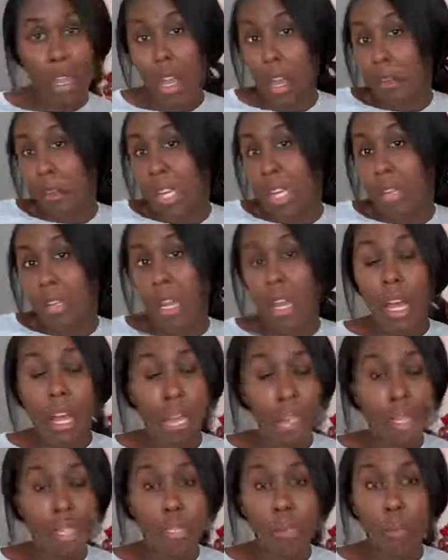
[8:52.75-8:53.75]
I mean,
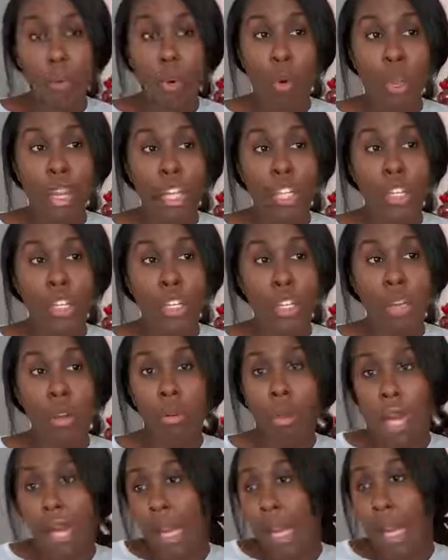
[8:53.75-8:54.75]
at this point,
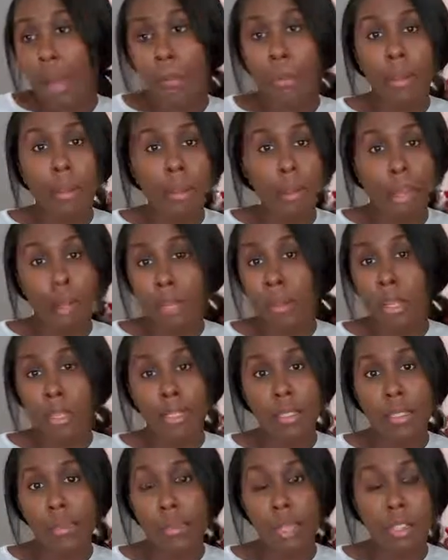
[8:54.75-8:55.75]
I can't blame
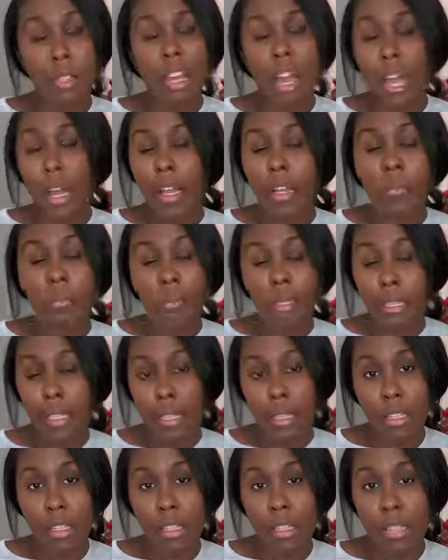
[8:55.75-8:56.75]
Elizabeth. I
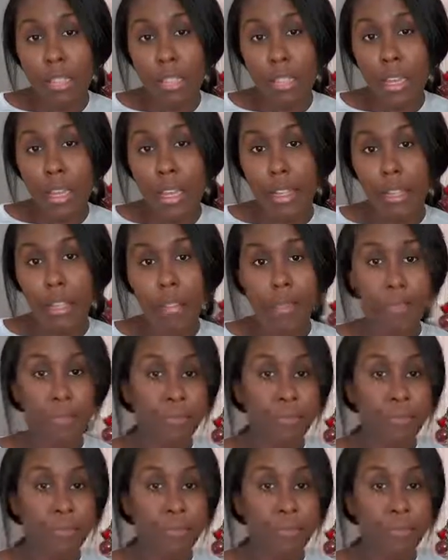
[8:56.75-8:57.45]
completely understand.